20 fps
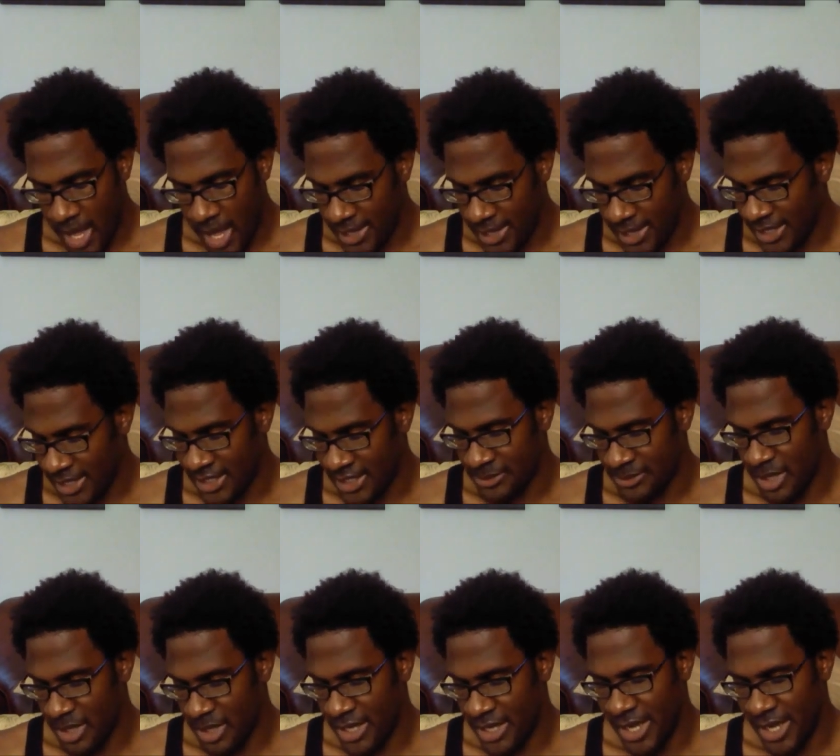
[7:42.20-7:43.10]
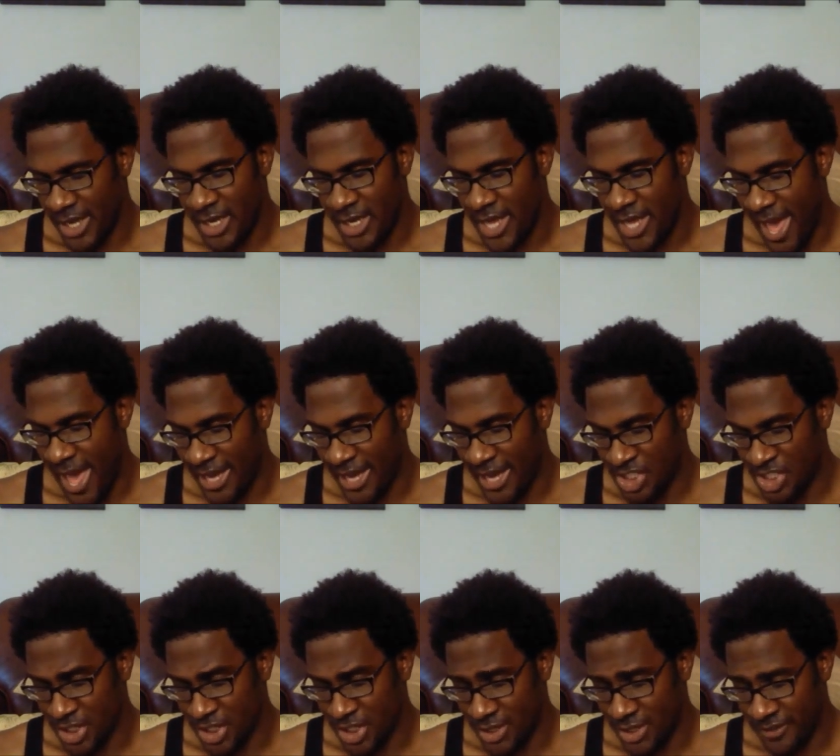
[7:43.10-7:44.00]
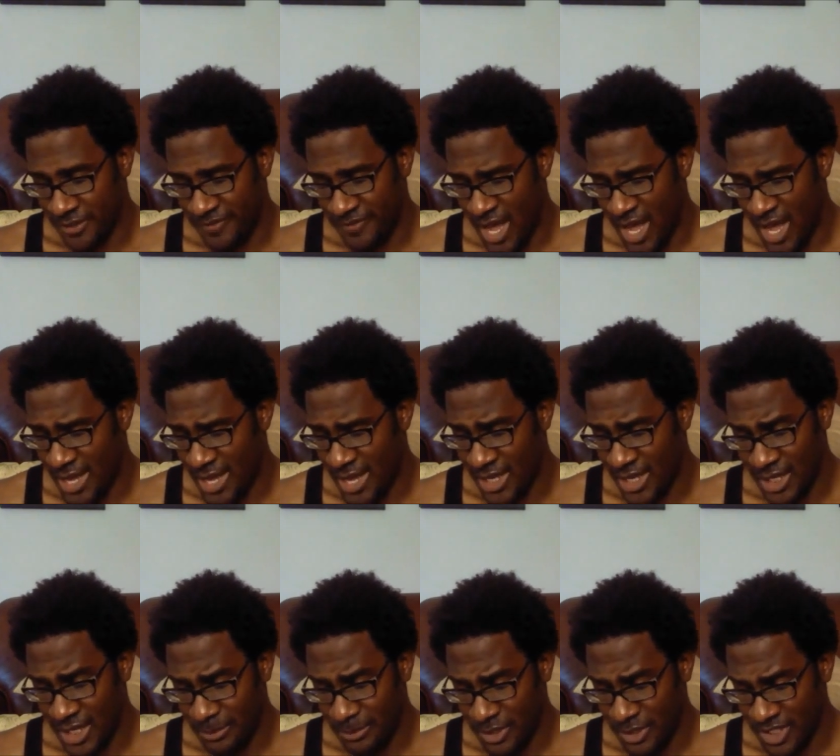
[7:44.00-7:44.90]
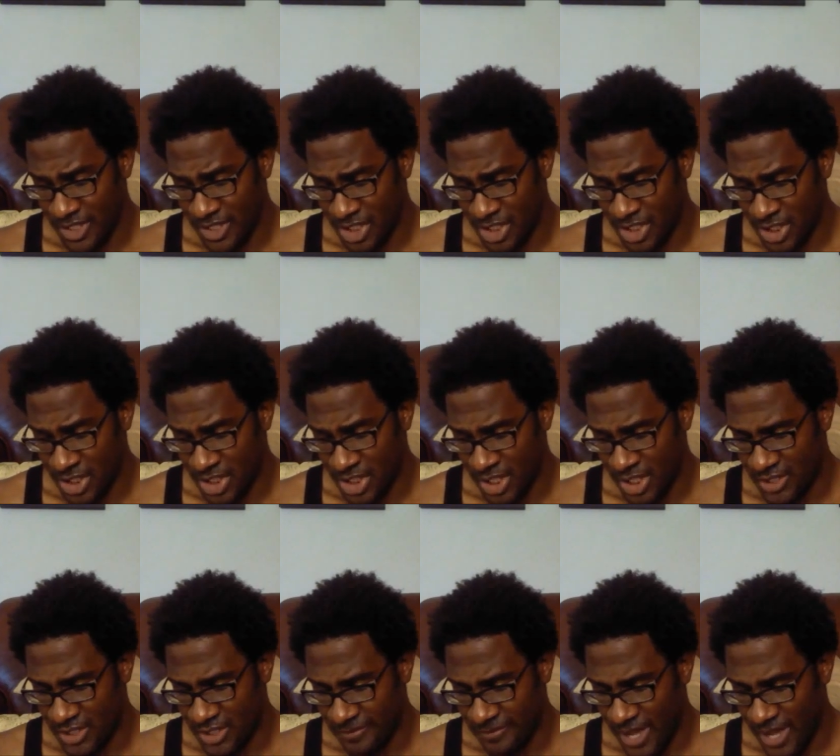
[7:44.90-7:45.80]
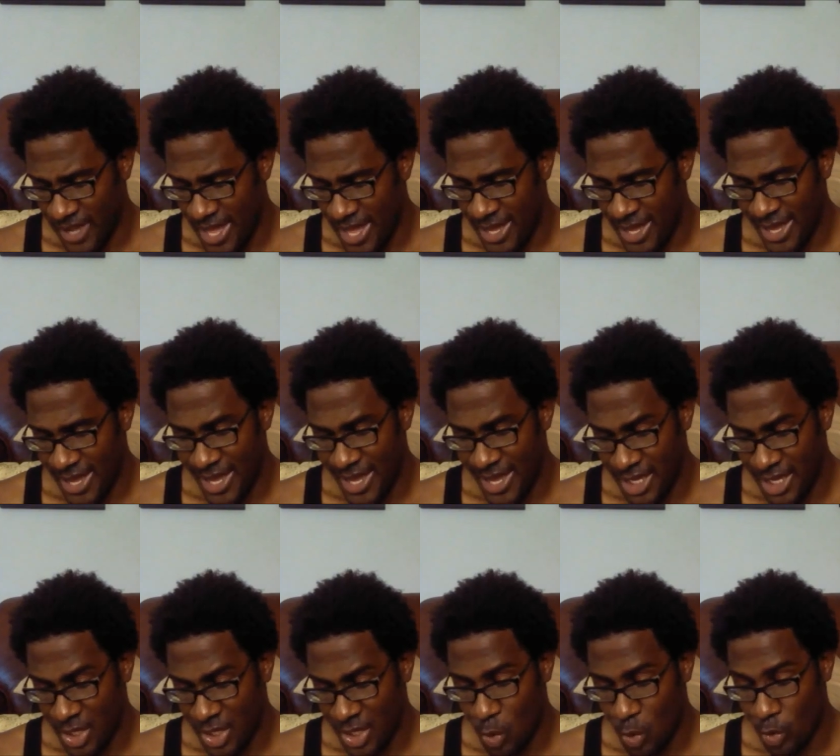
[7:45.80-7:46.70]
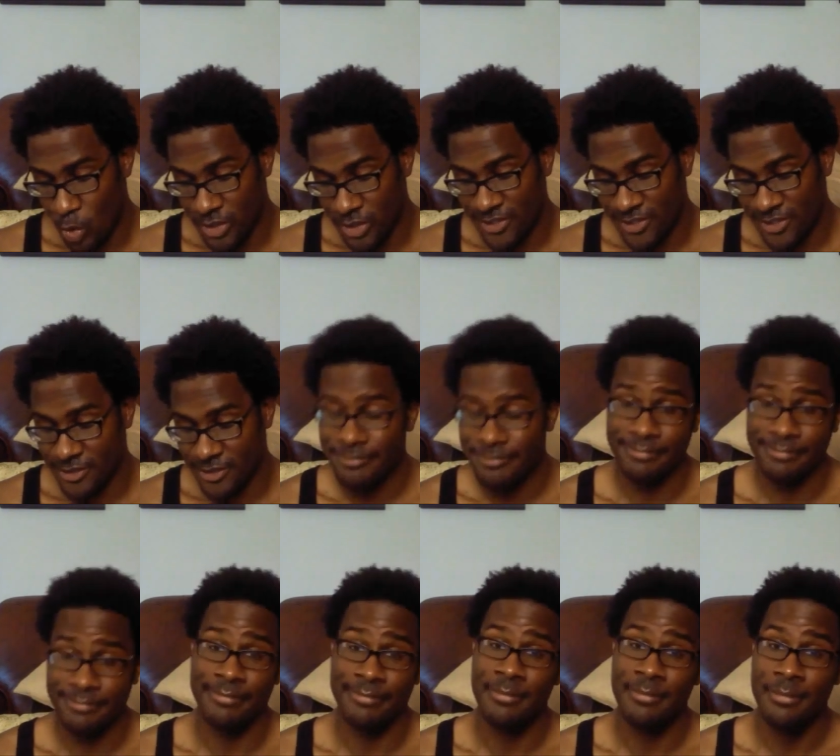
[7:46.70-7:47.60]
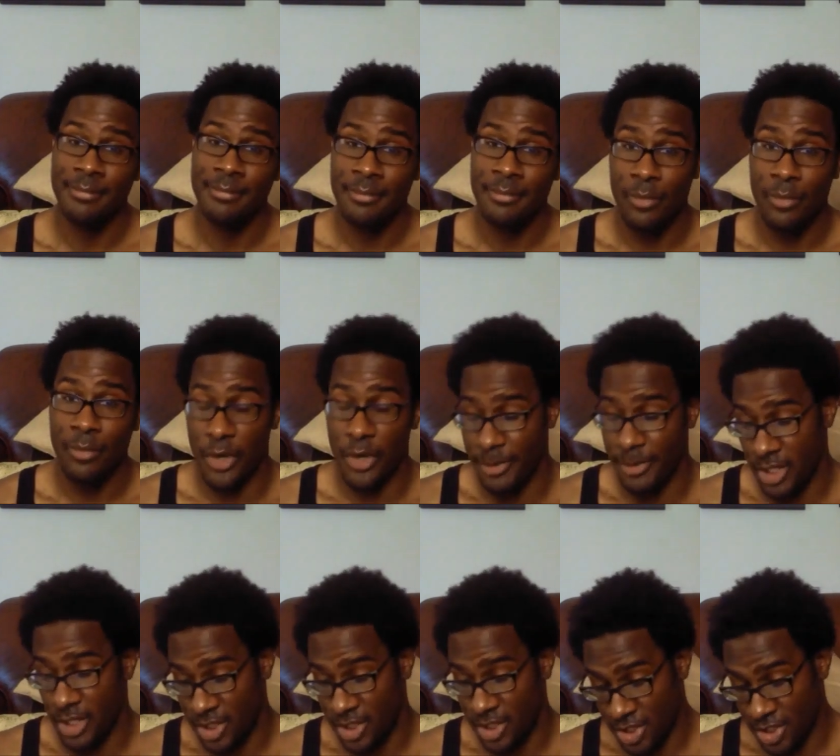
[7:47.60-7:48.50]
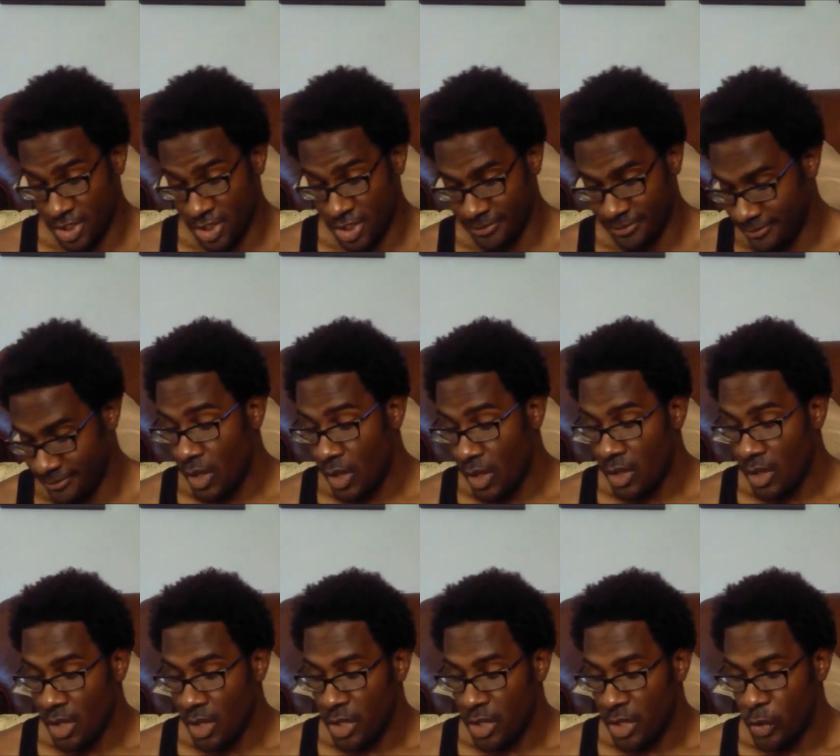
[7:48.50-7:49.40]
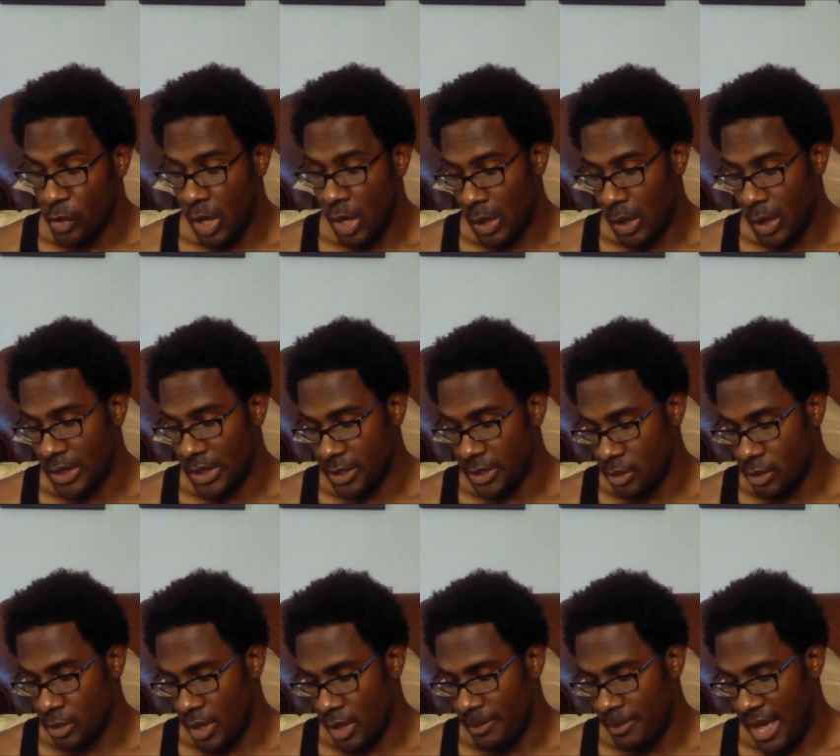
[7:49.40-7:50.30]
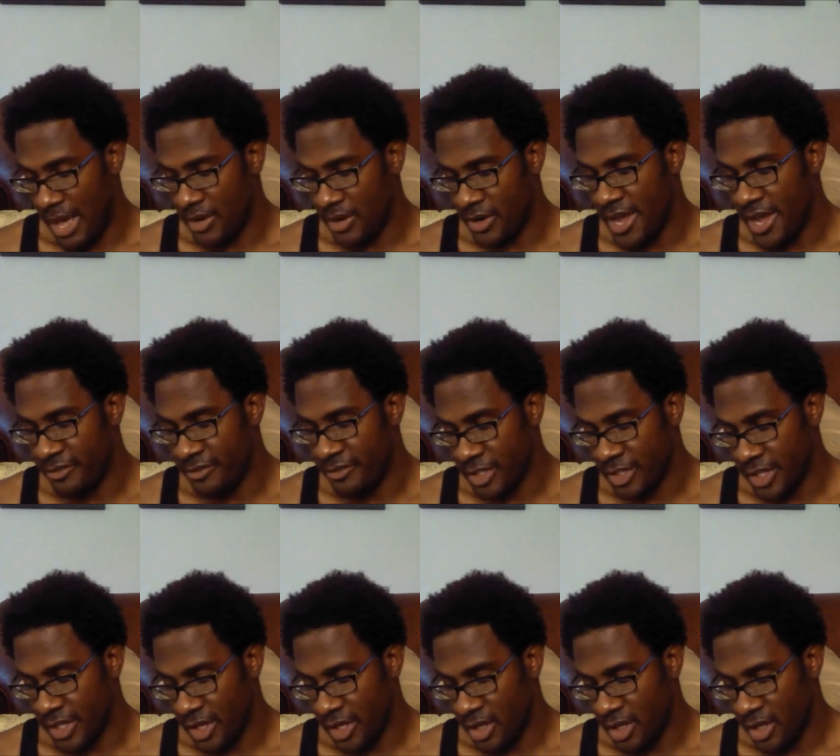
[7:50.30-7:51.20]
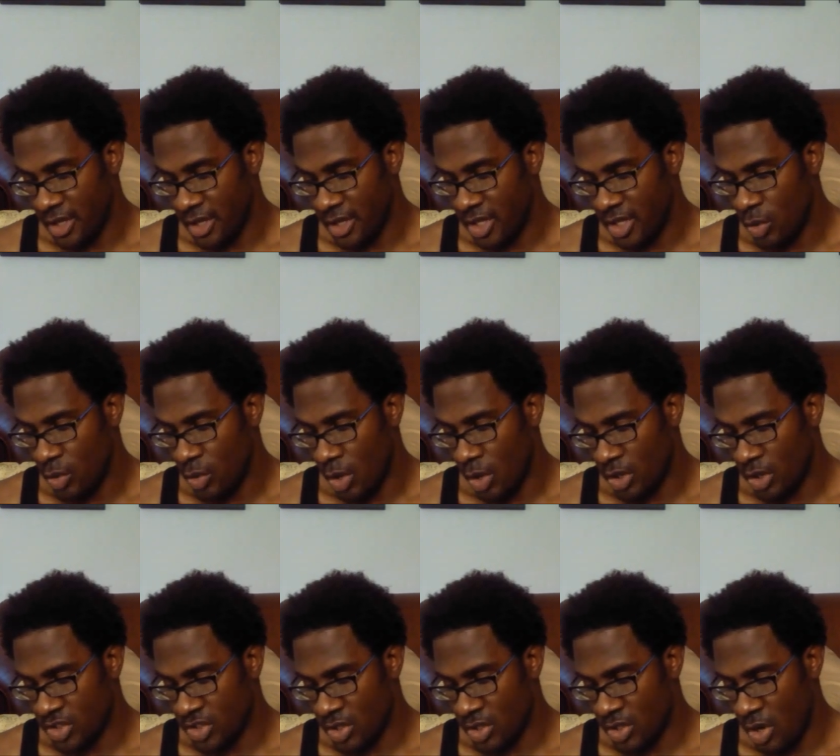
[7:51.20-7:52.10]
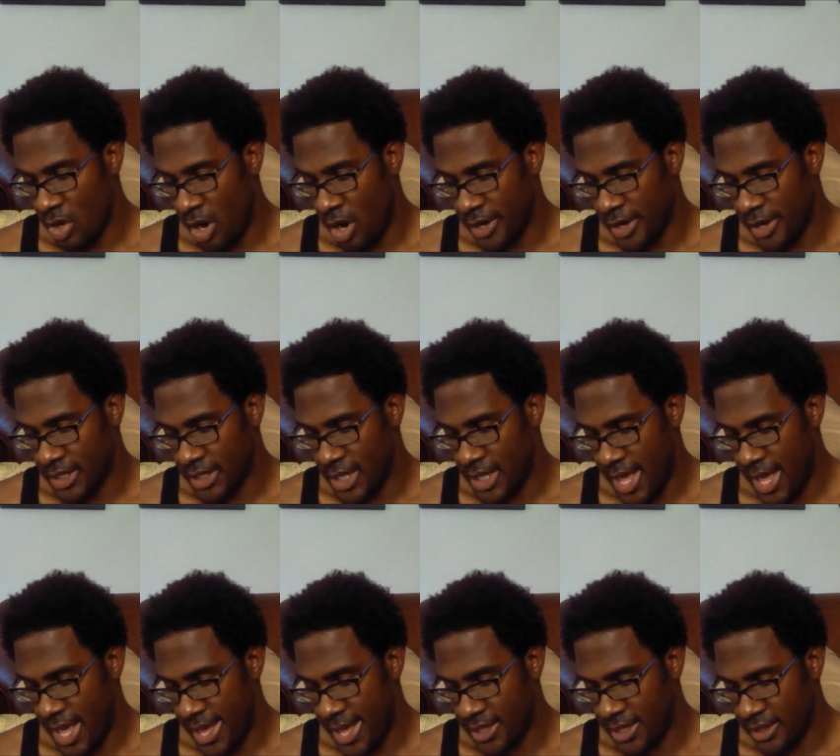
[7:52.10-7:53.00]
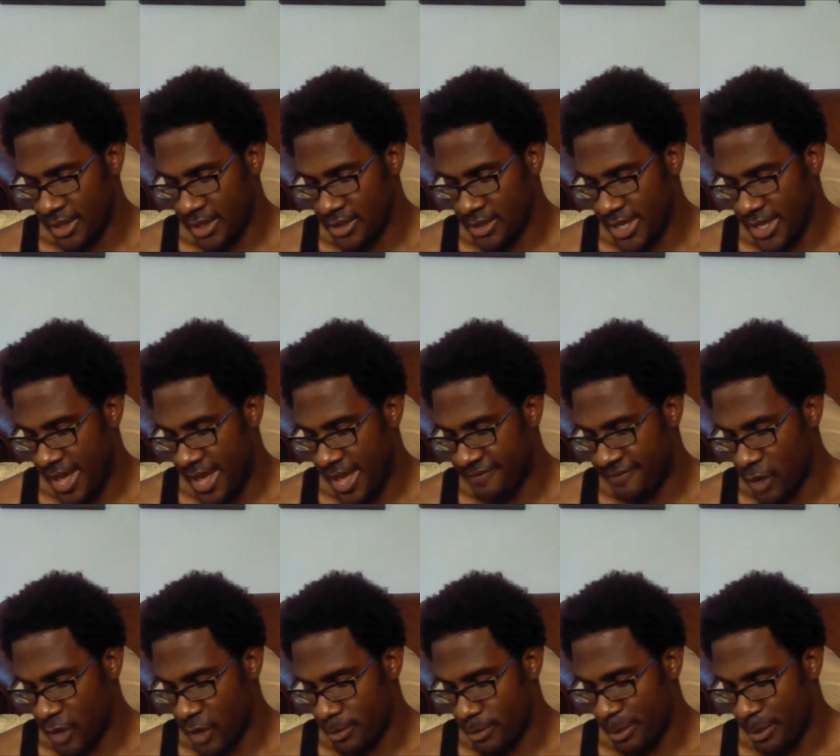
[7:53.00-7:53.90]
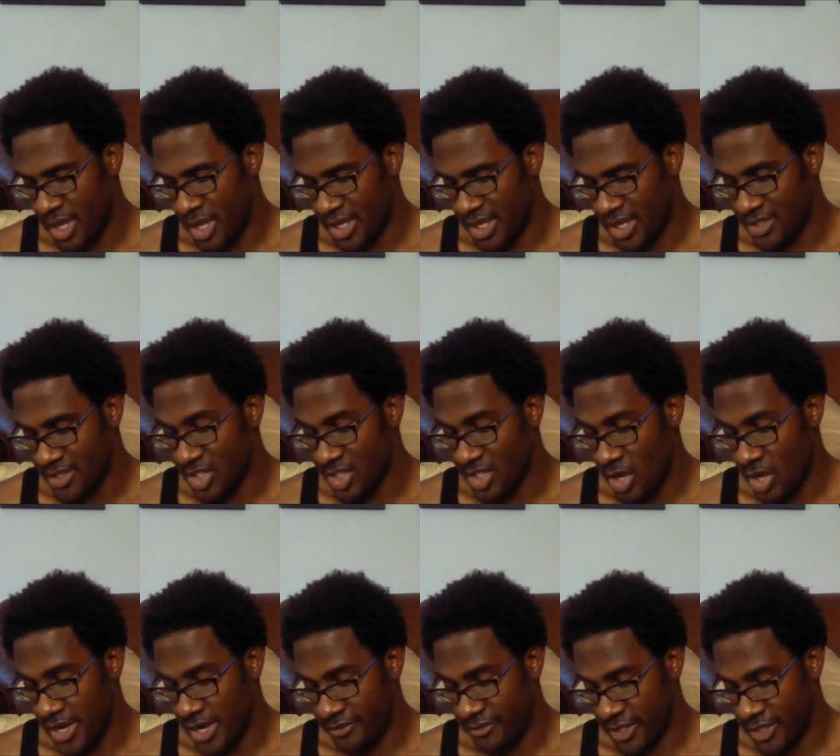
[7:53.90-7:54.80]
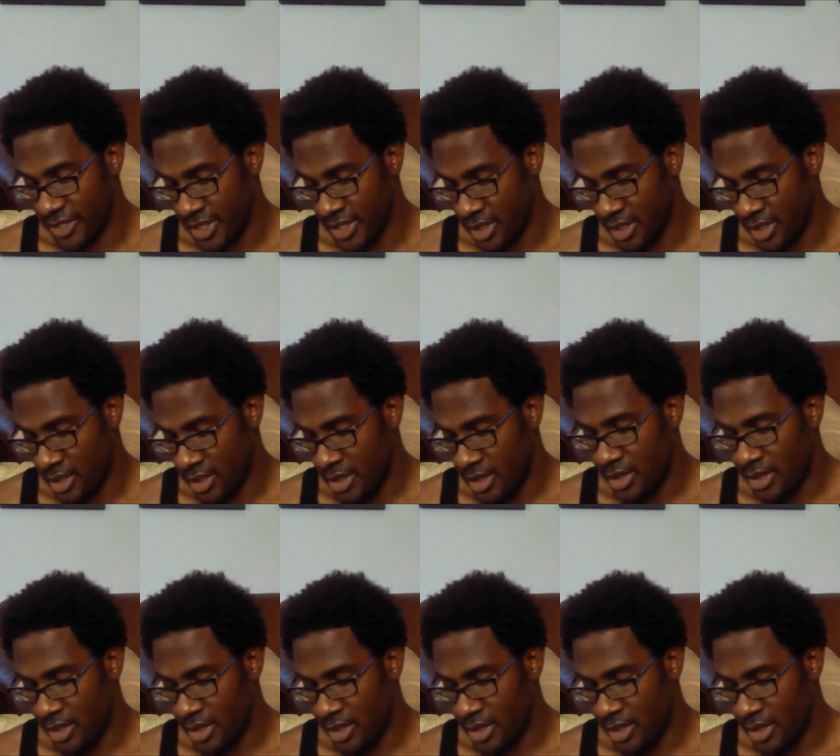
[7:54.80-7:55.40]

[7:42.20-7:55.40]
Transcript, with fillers: mind can explain any action, define any position, justify any course. Pretty much. You know a little about everything. You also are inclined to have firm opinions on everything,